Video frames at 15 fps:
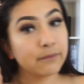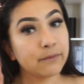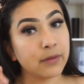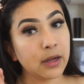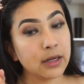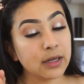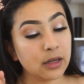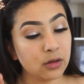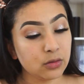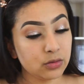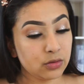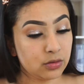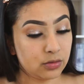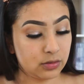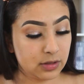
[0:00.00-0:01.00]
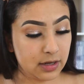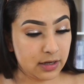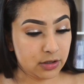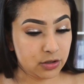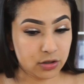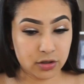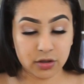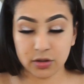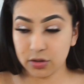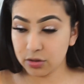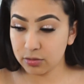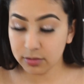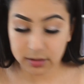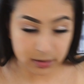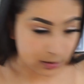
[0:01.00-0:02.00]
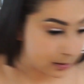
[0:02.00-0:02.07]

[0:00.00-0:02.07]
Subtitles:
find out. Actually, you know what?